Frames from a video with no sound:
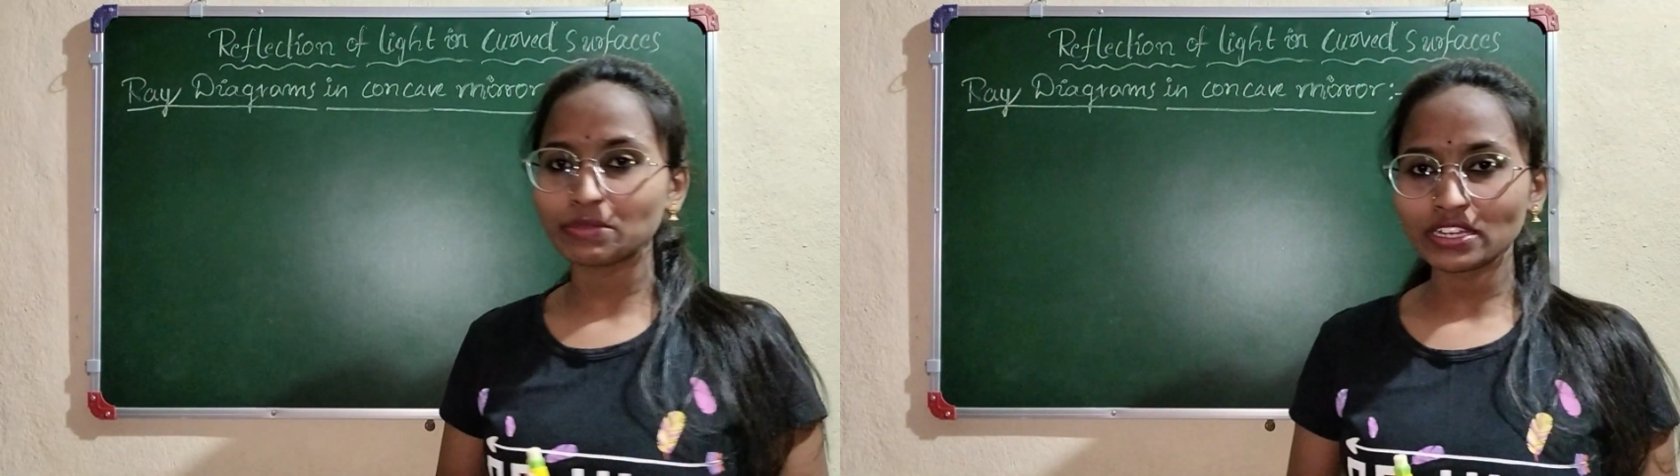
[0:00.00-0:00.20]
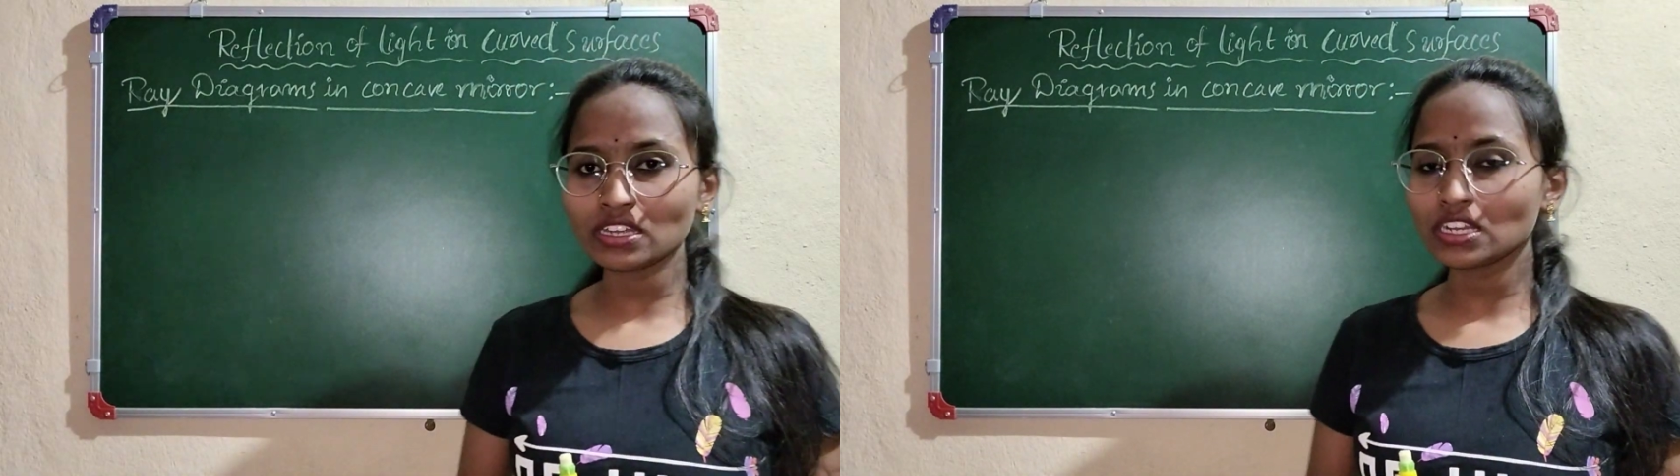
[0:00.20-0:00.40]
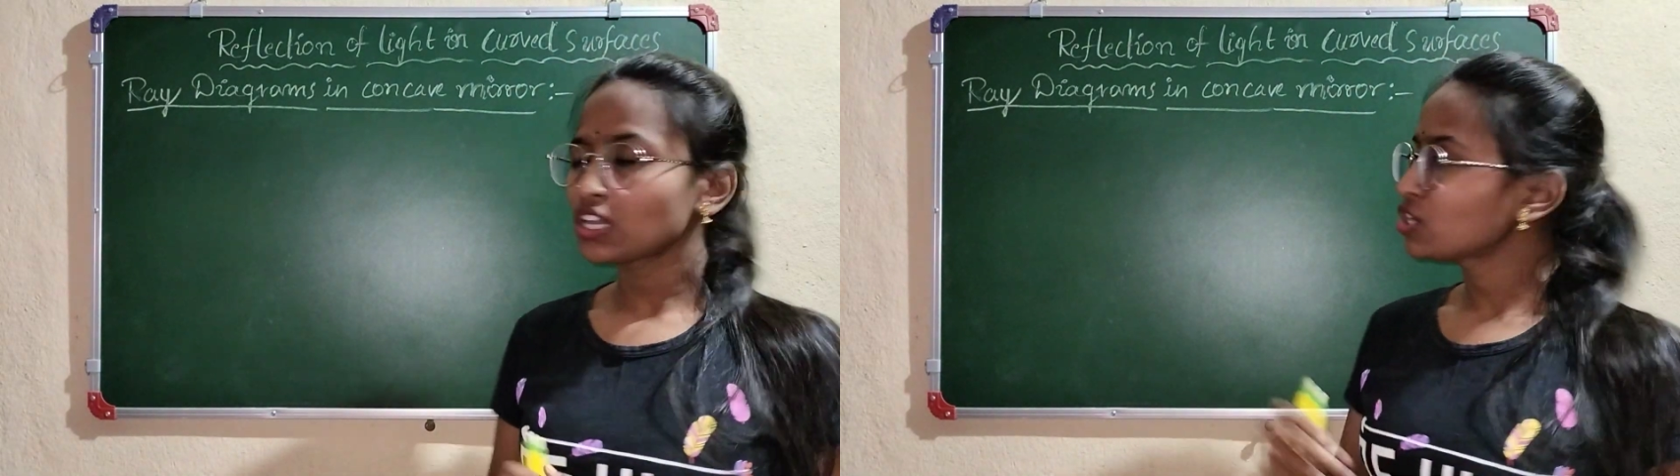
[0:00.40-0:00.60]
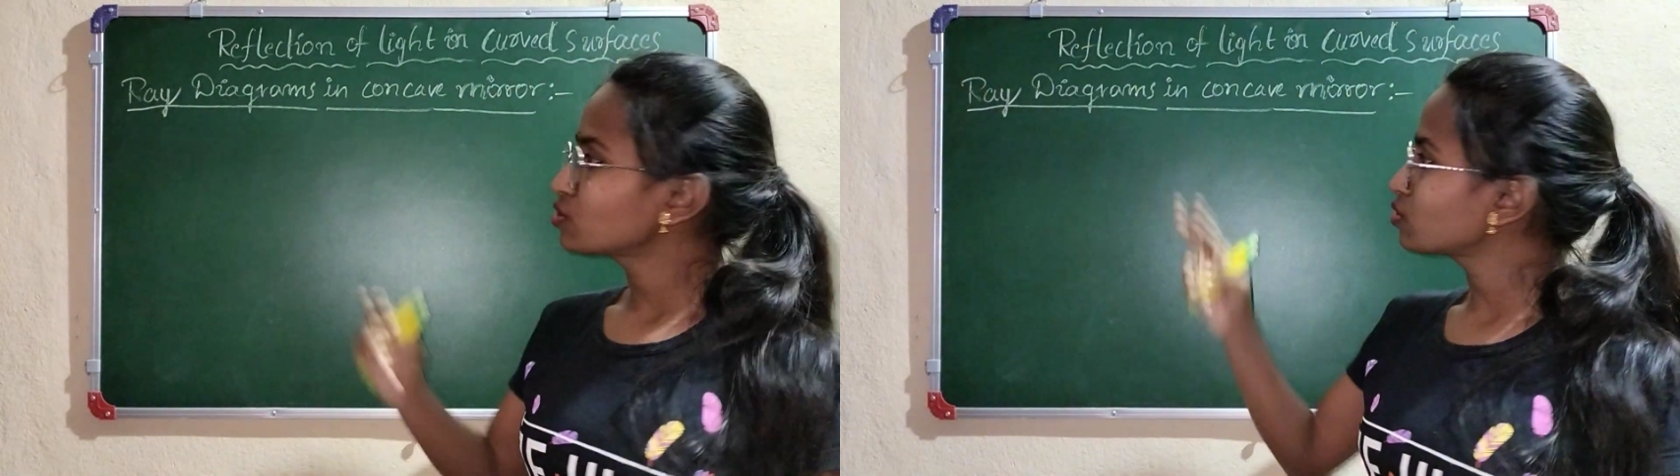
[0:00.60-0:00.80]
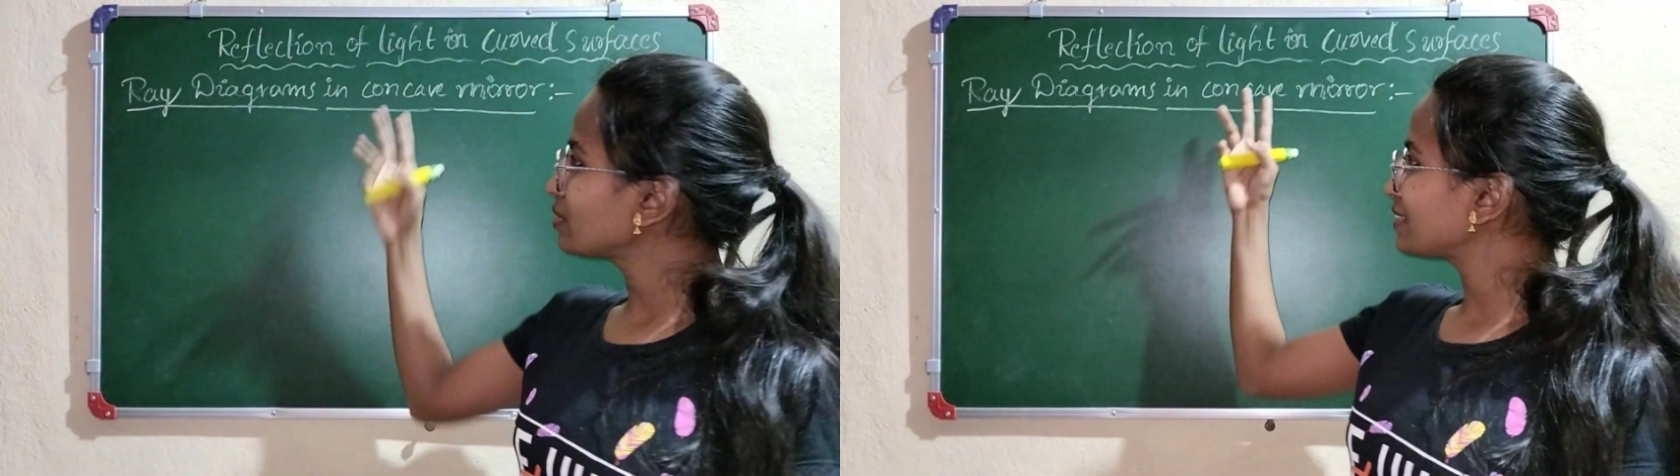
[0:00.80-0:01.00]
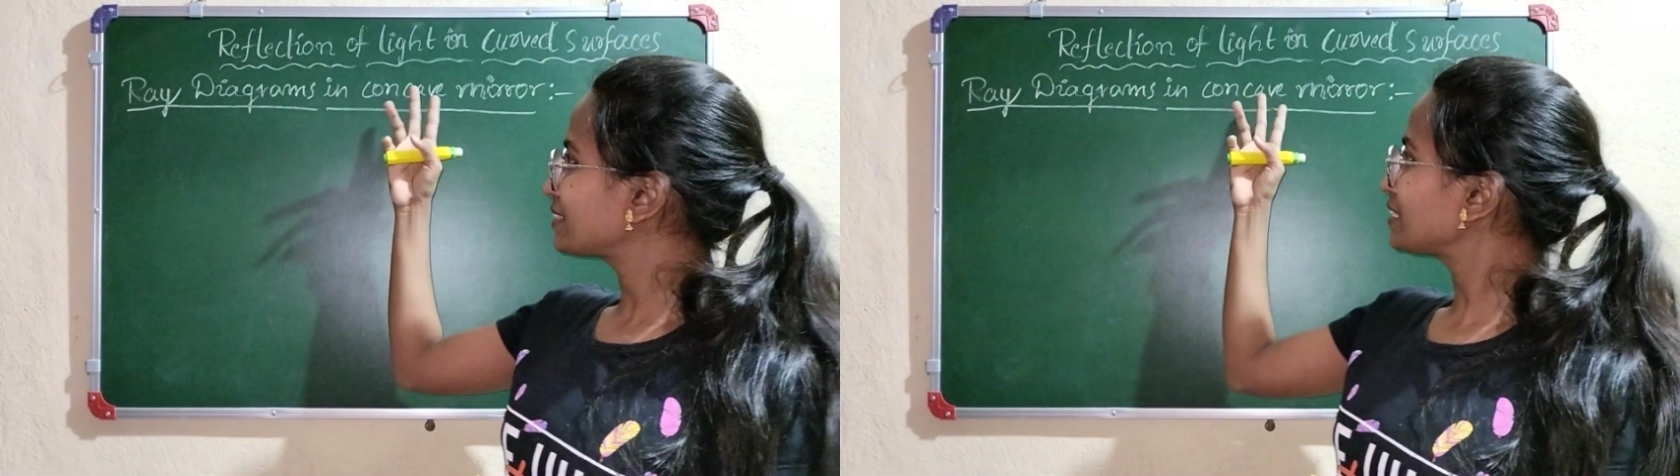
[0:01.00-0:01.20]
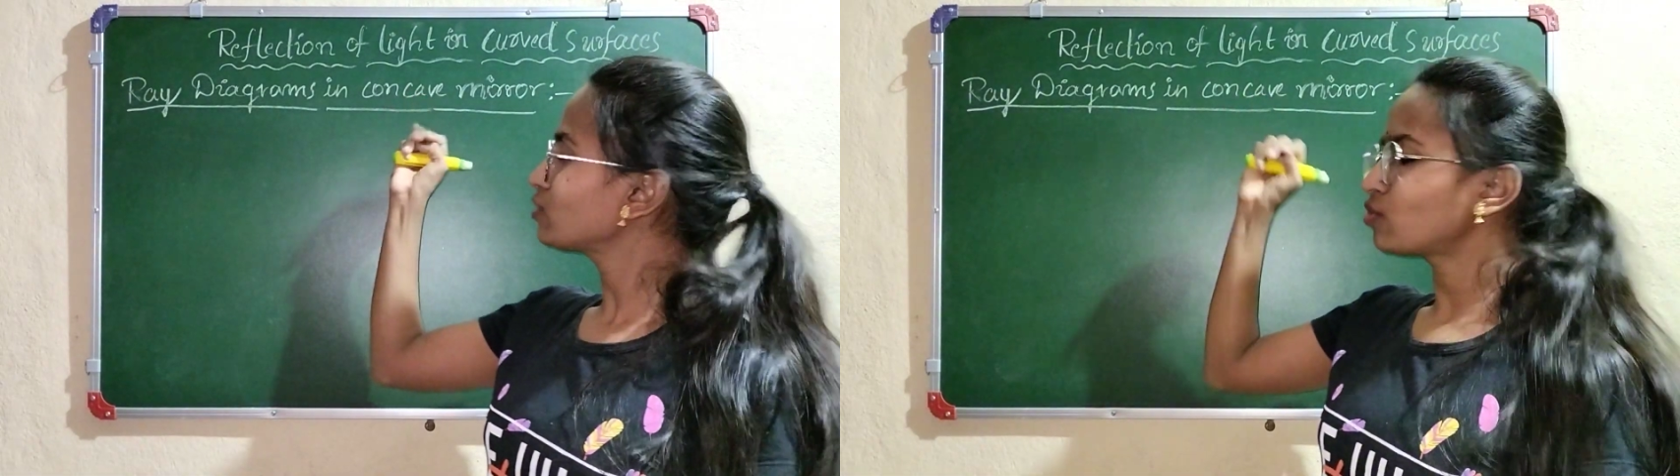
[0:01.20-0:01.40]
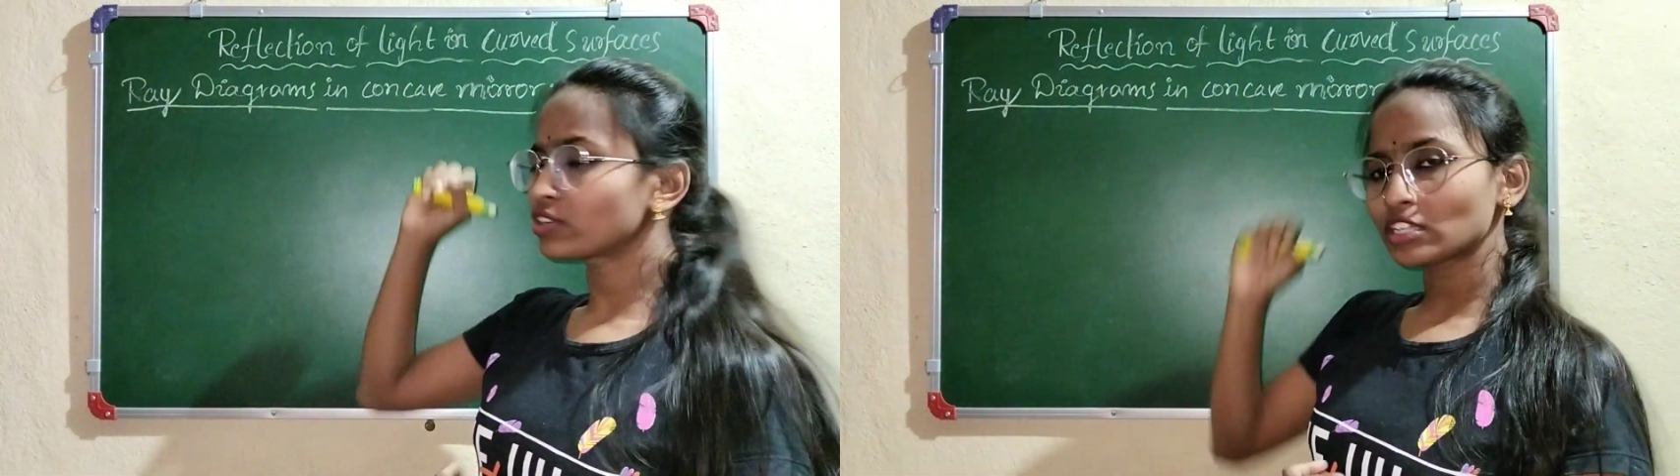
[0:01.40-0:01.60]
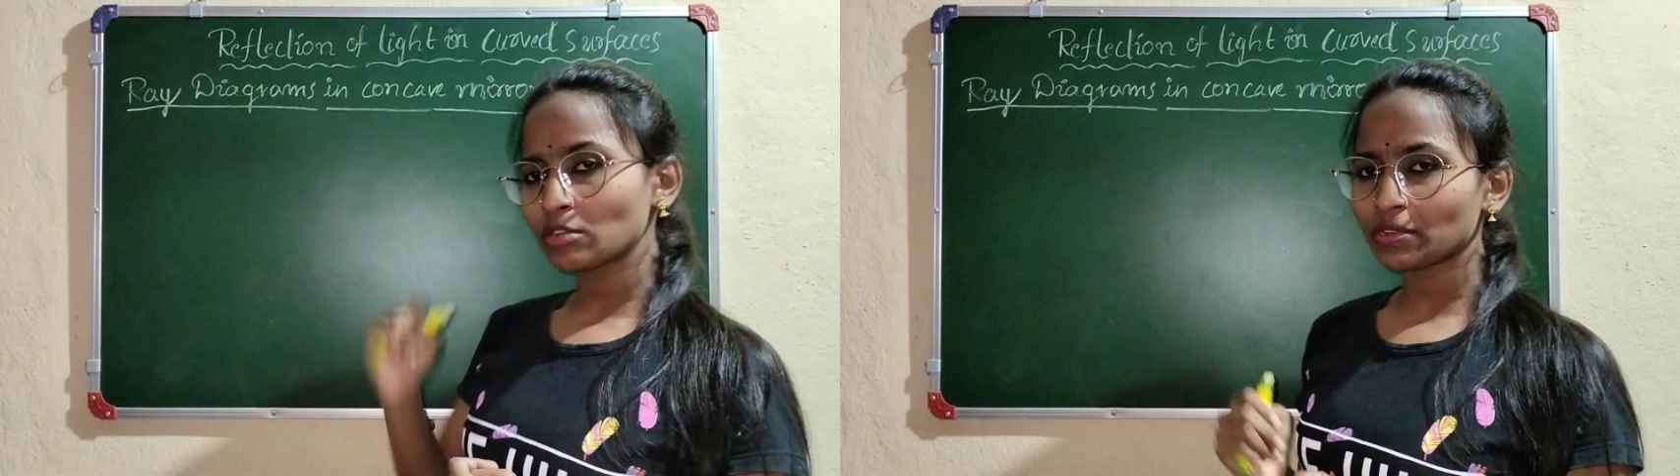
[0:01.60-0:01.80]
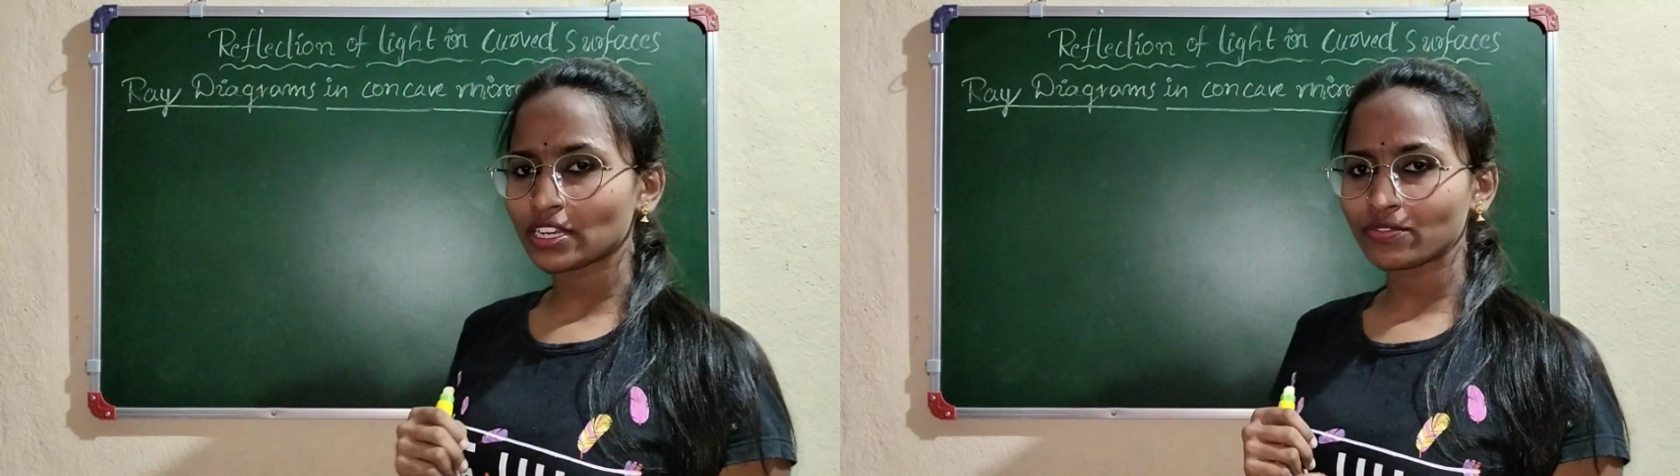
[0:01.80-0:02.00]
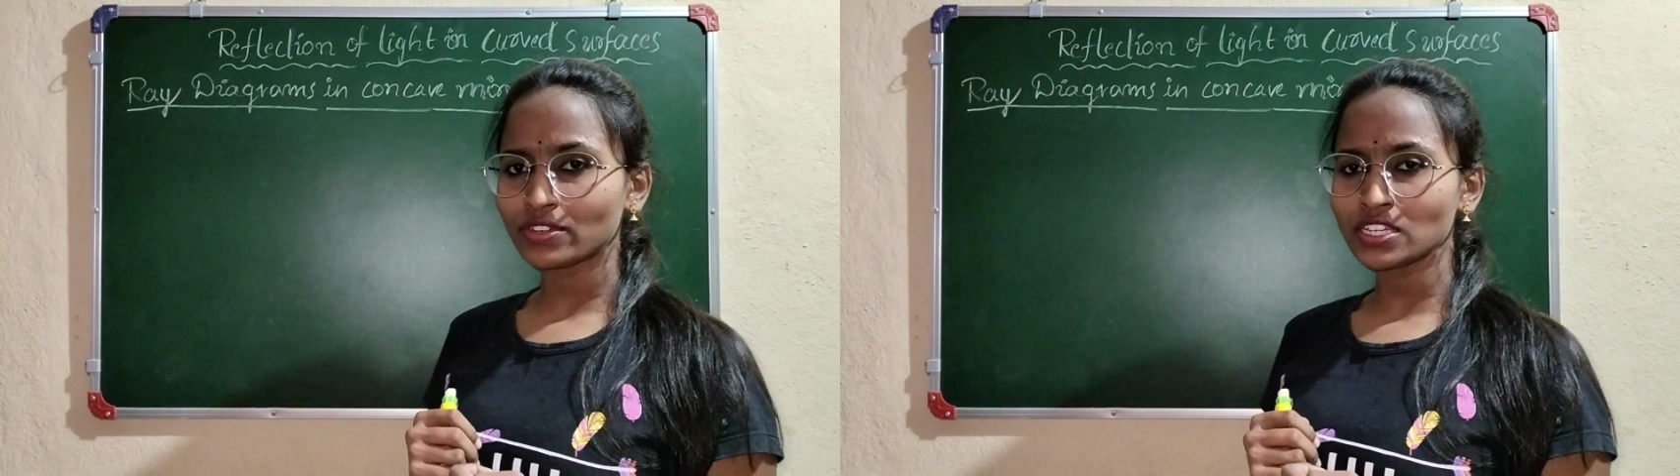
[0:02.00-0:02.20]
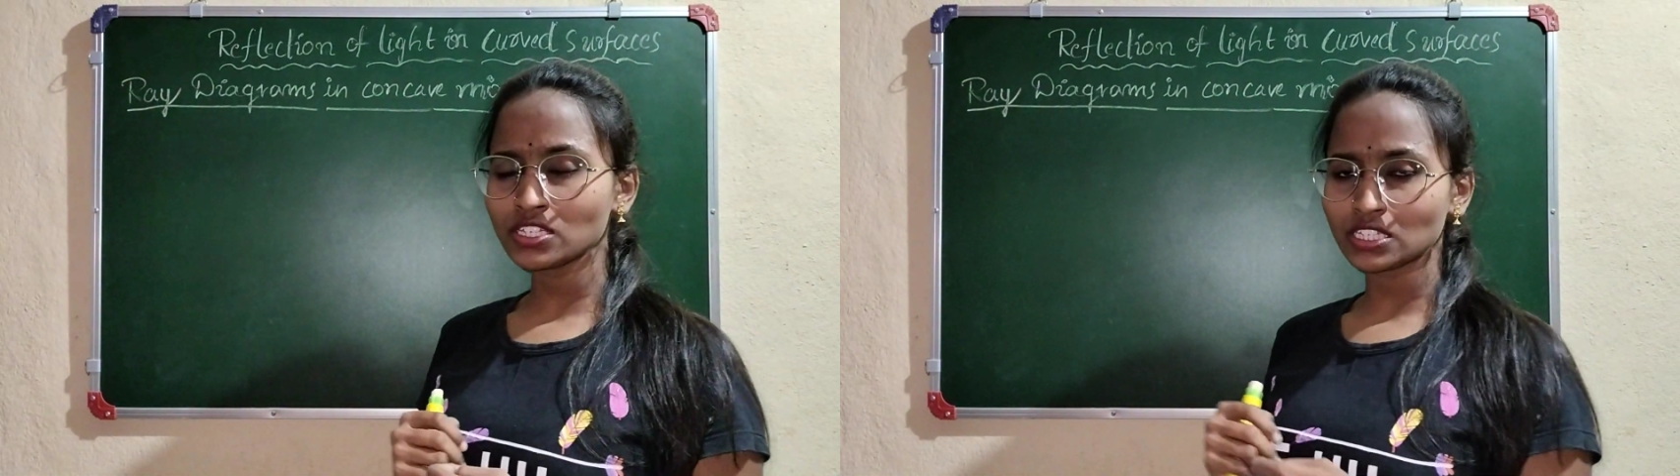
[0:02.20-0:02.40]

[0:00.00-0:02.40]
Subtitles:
mirror. So we'll see the concave mirror first.